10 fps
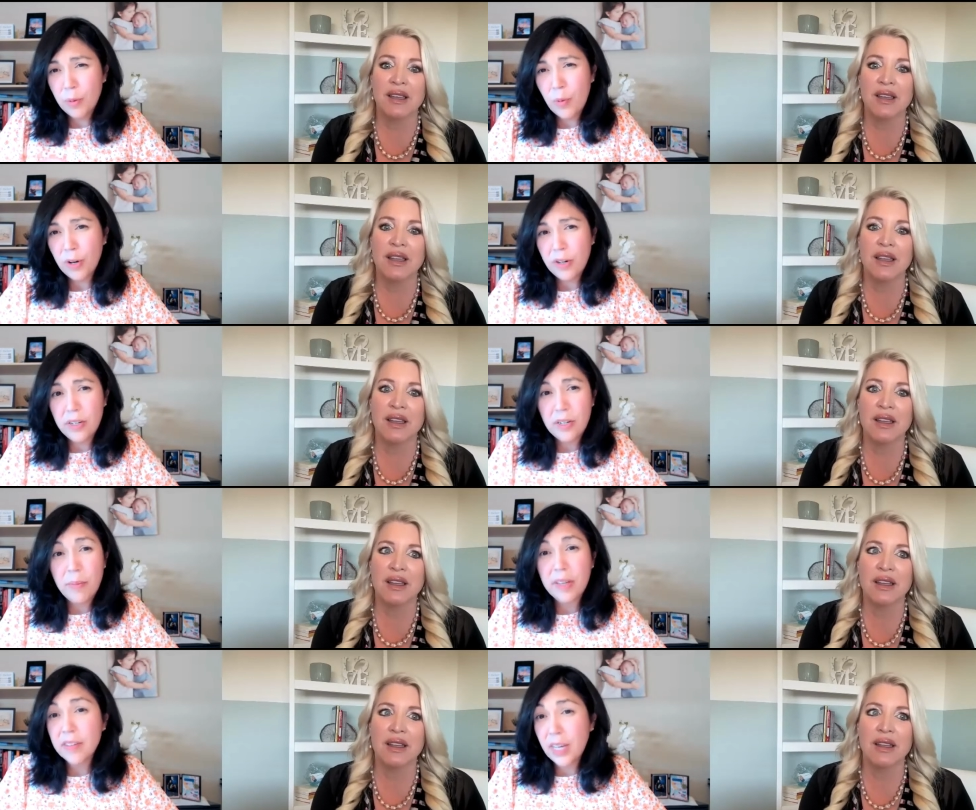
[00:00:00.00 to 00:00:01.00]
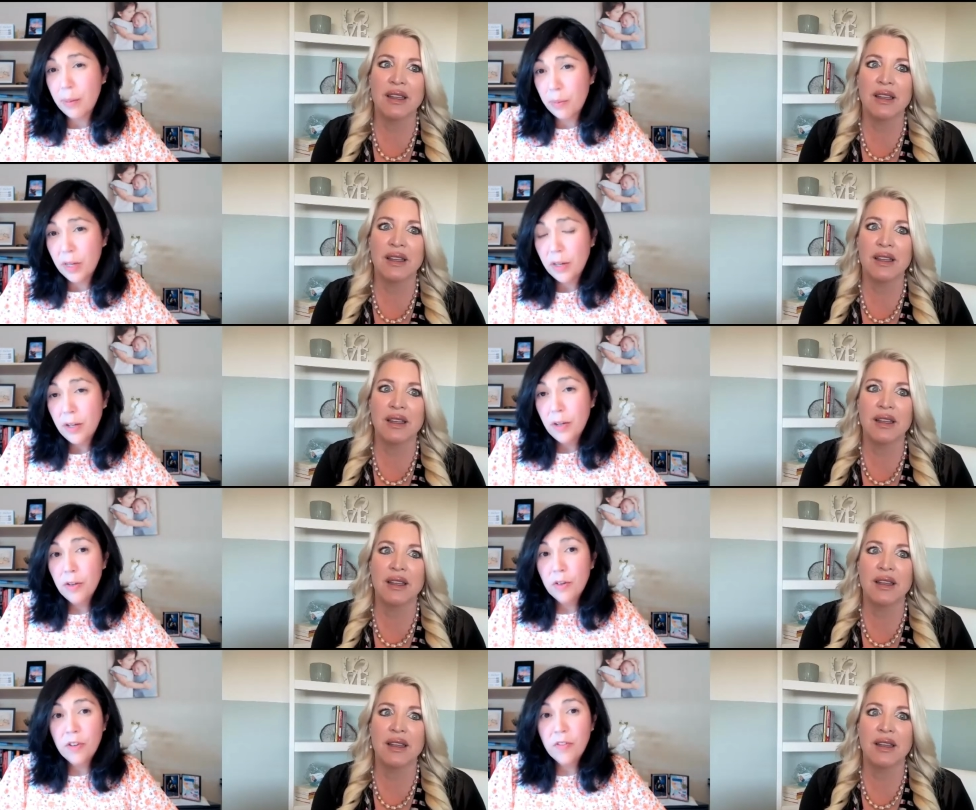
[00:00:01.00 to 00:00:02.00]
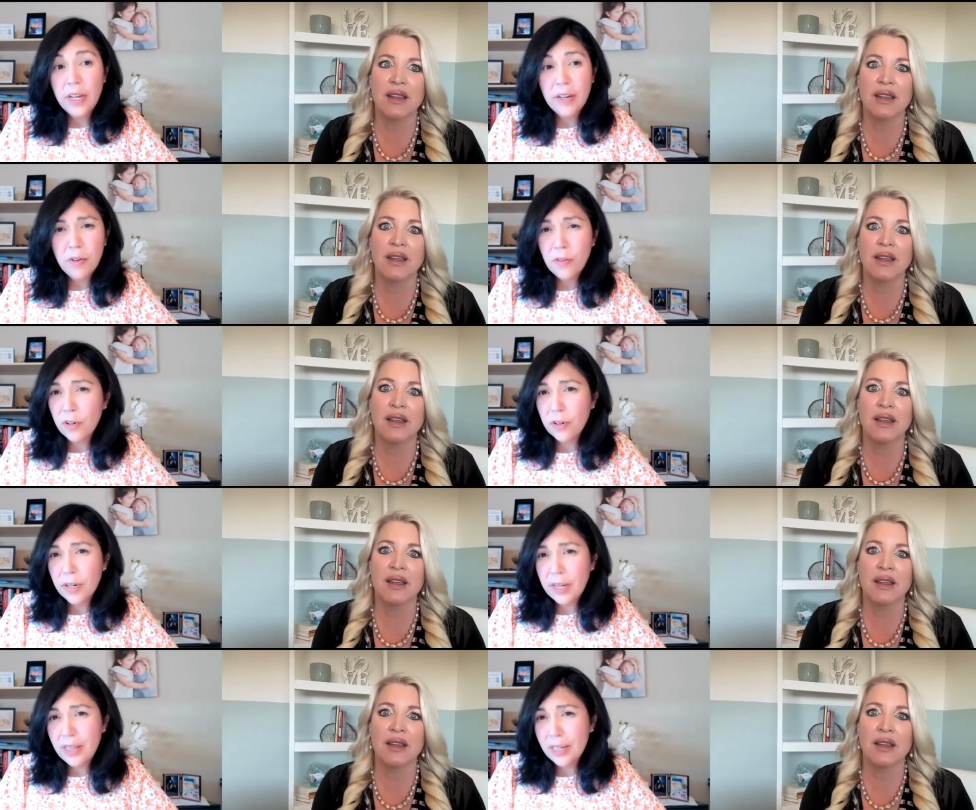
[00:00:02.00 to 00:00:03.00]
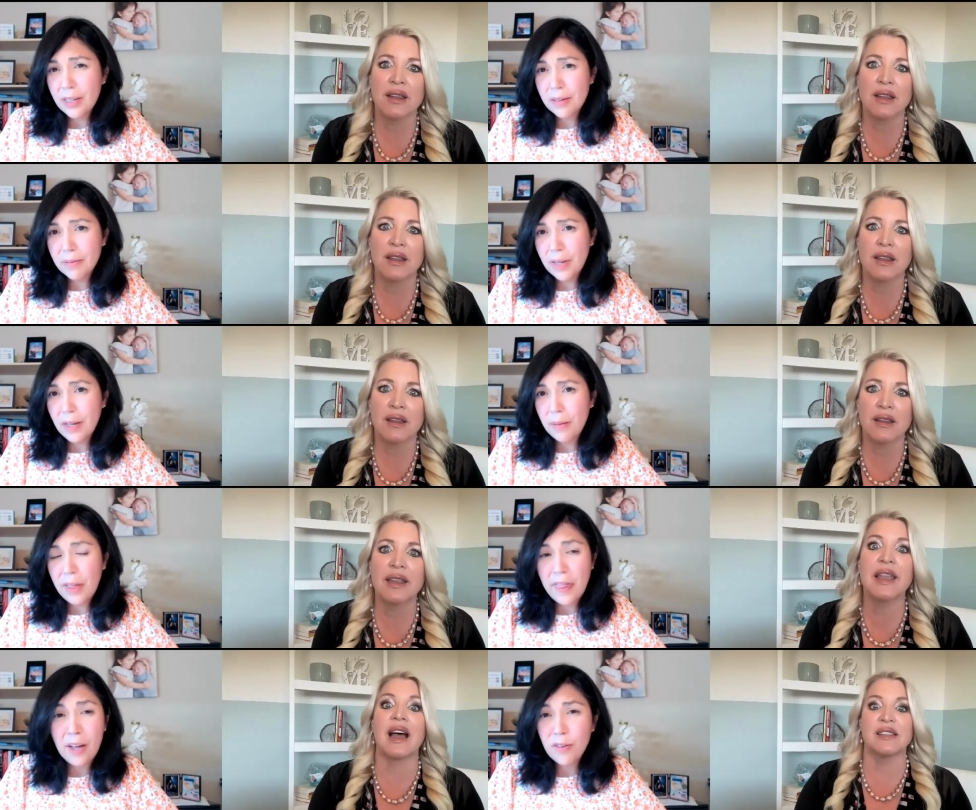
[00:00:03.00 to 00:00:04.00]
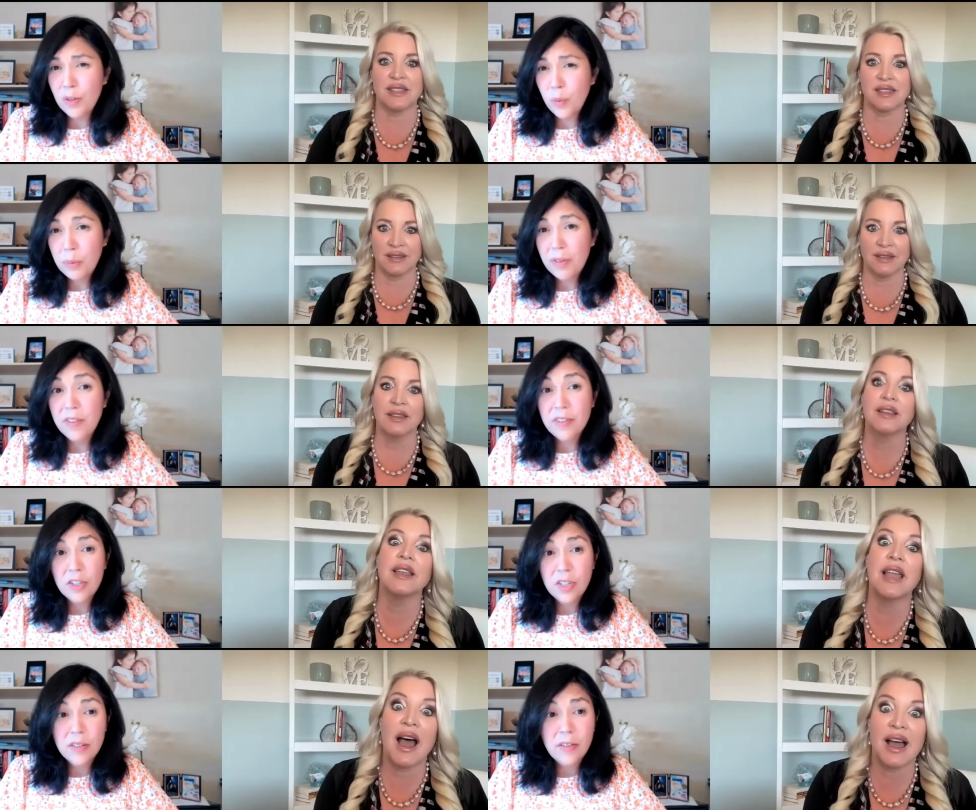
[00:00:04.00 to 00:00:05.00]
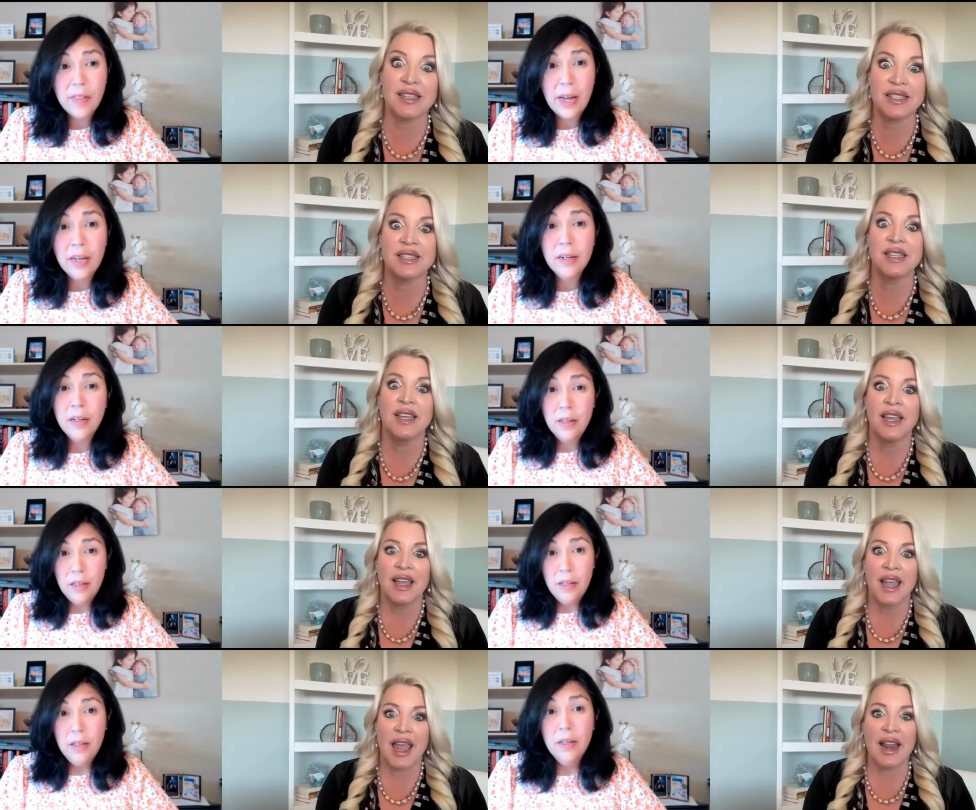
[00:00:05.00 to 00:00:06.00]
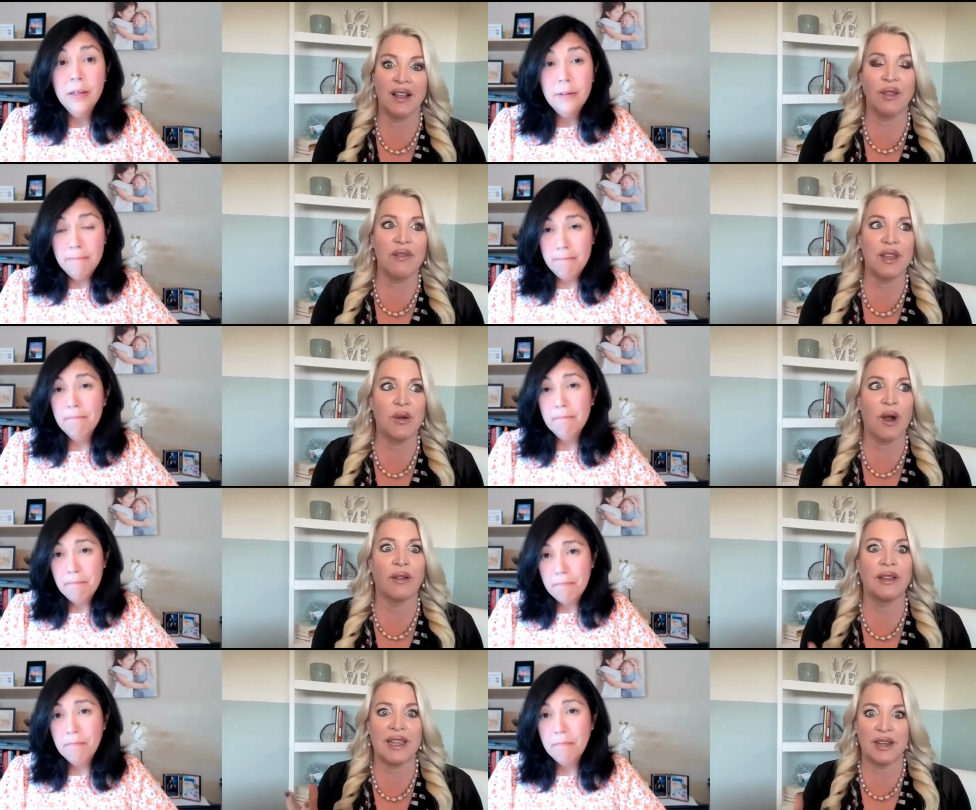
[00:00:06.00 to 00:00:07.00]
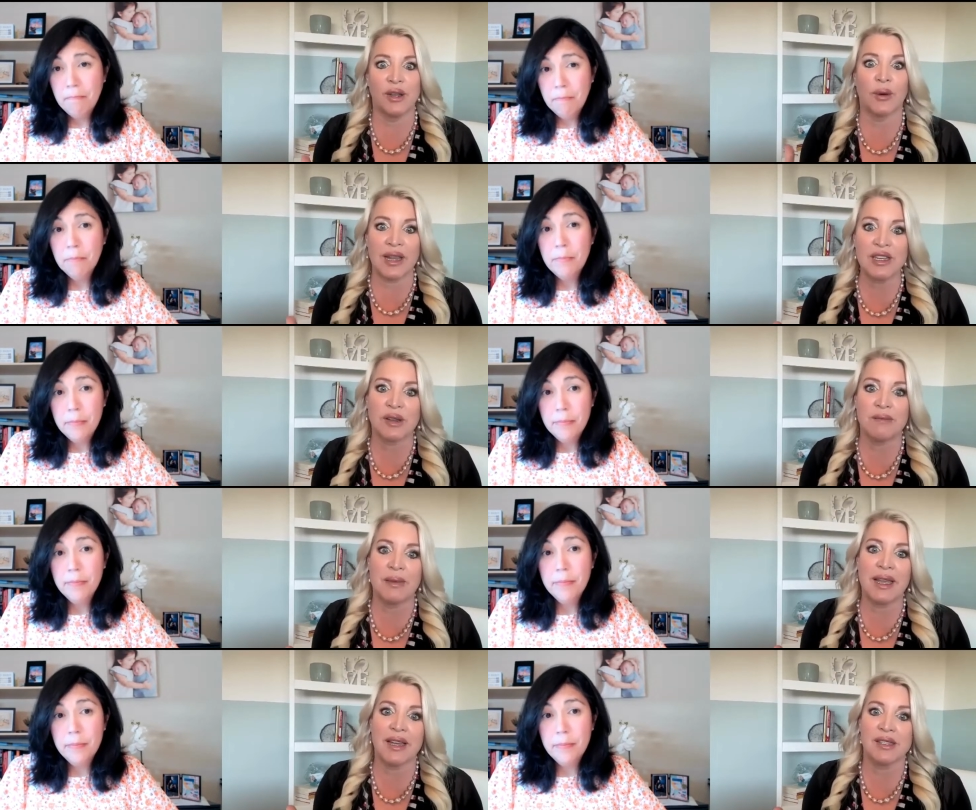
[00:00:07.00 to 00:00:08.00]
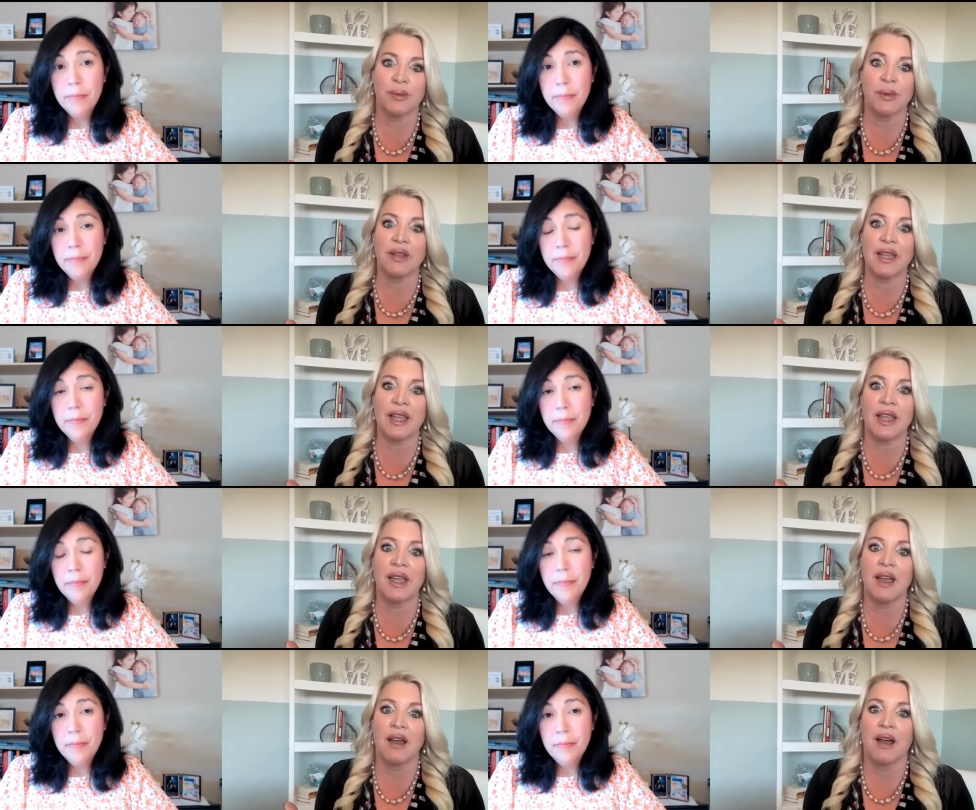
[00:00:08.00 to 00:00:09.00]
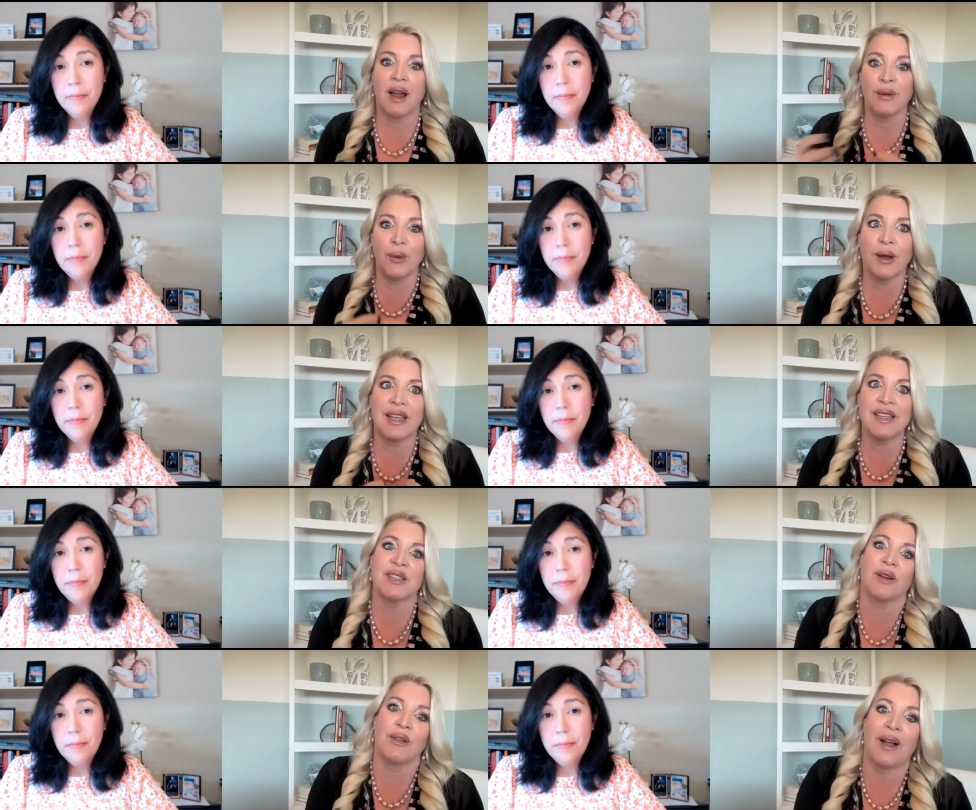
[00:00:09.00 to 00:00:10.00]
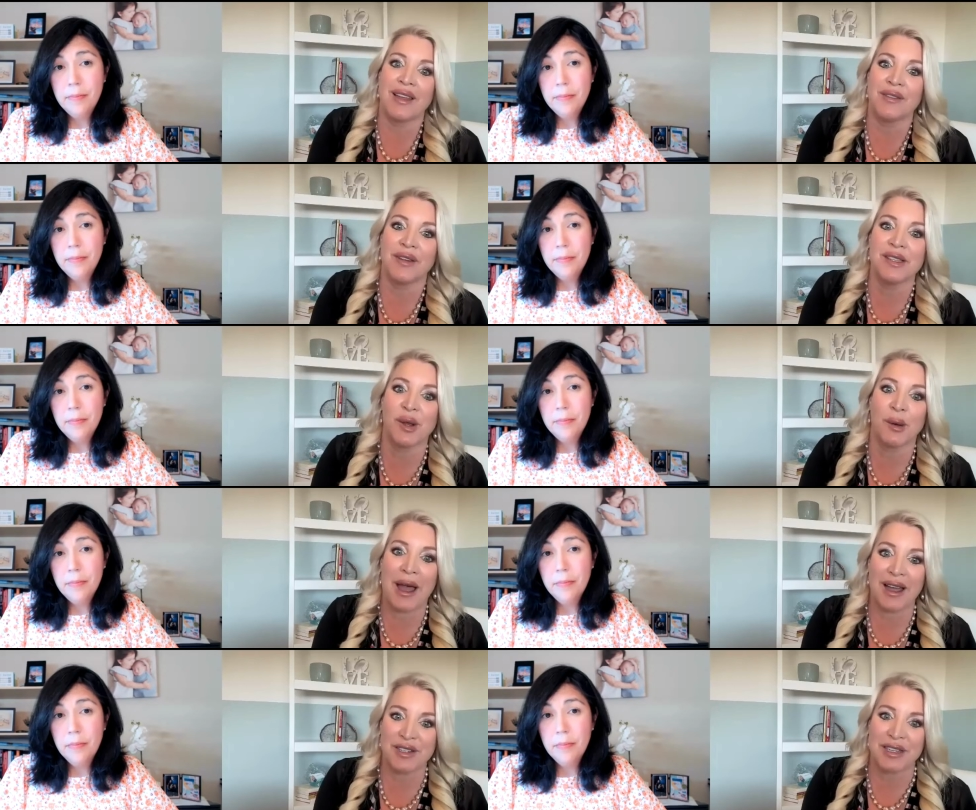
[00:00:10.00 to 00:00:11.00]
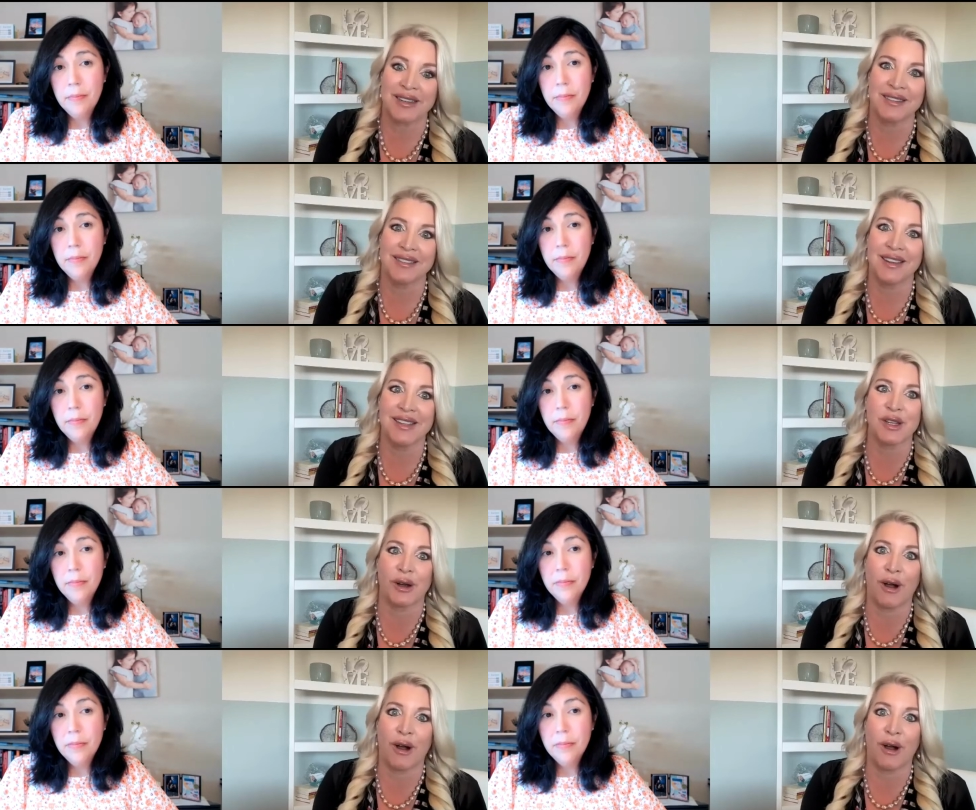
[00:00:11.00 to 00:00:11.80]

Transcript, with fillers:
Speaker 1: reported in a Medscape survey of over, I think, uh, a thousand women physicians. Yes.
Speaker 2: And I love that you call it integration because really our work is our life. It's our passion. It's our